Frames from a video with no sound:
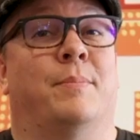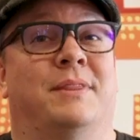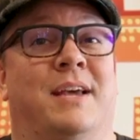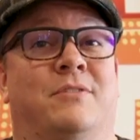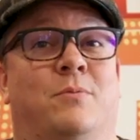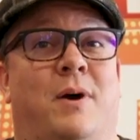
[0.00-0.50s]
But
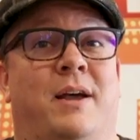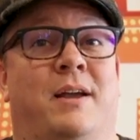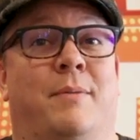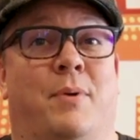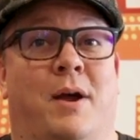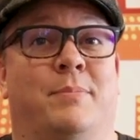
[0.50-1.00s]
that's why
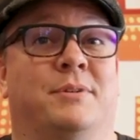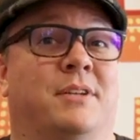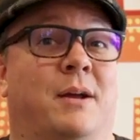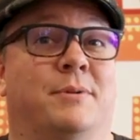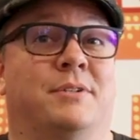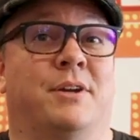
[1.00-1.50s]
a proper
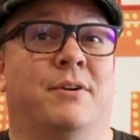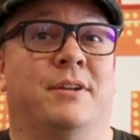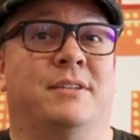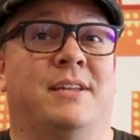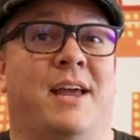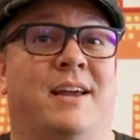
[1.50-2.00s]

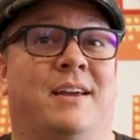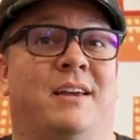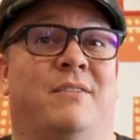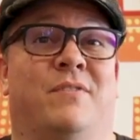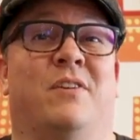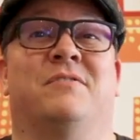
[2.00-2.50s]
cybersecurity stack
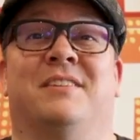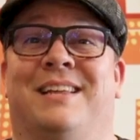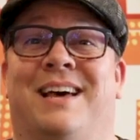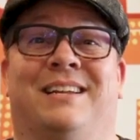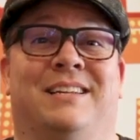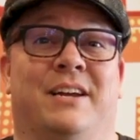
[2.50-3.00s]
involves a
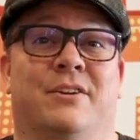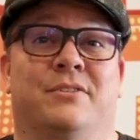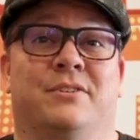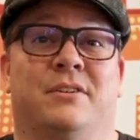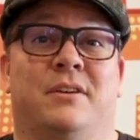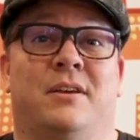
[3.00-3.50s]
lot of
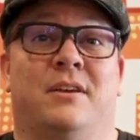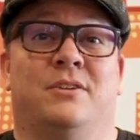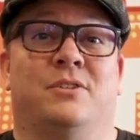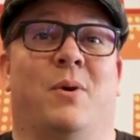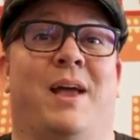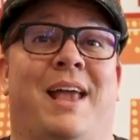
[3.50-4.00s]
layers.
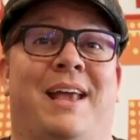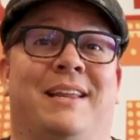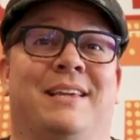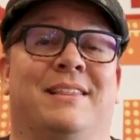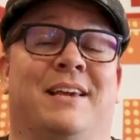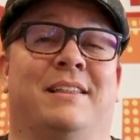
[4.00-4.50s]
So
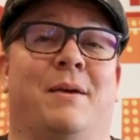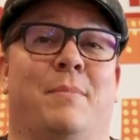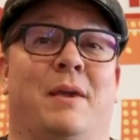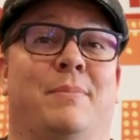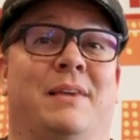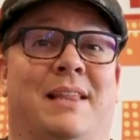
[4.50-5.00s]
anything that
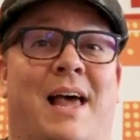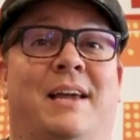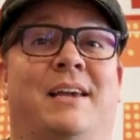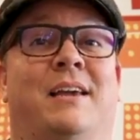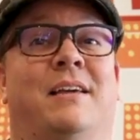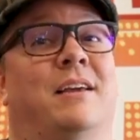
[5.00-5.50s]
may be
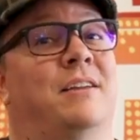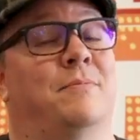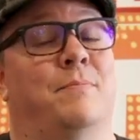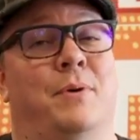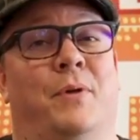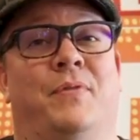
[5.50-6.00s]
lacking, it's
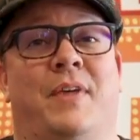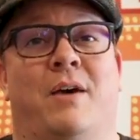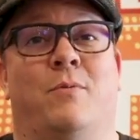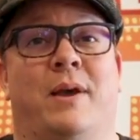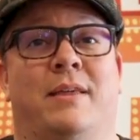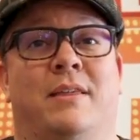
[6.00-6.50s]
built
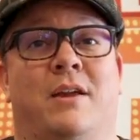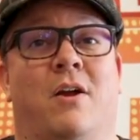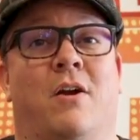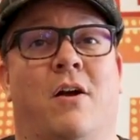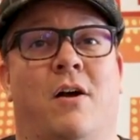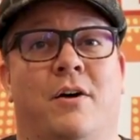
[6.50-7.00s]
that way. There
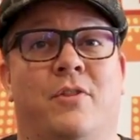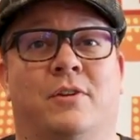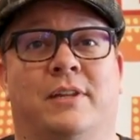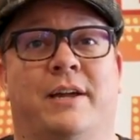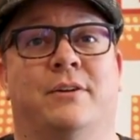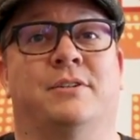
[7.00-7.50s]
are other
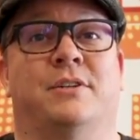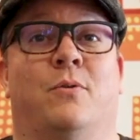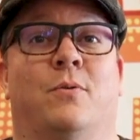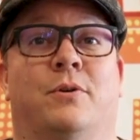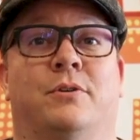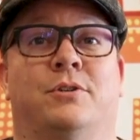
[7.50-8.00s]
layers in
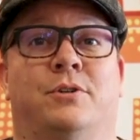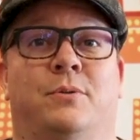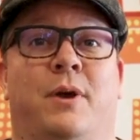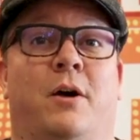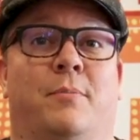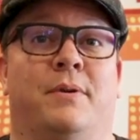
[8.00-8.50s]
order
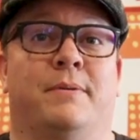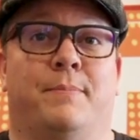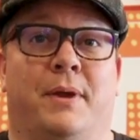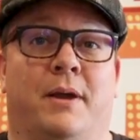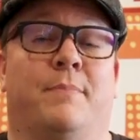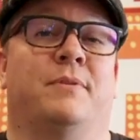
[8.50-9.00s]
to help
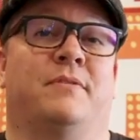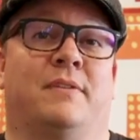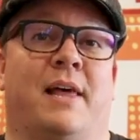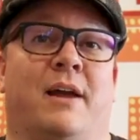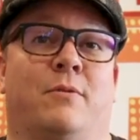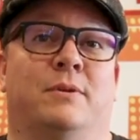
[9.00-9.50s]
pick up the
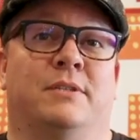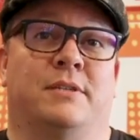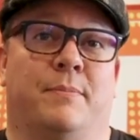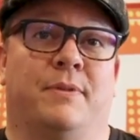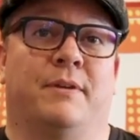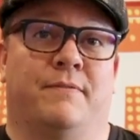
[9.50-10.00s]
slack when
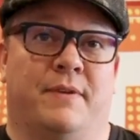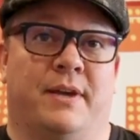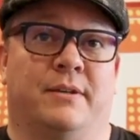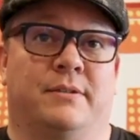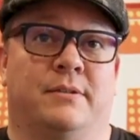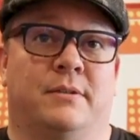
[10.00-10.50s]
something
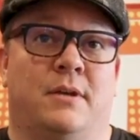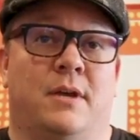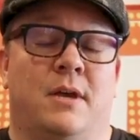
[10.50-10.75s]
fails.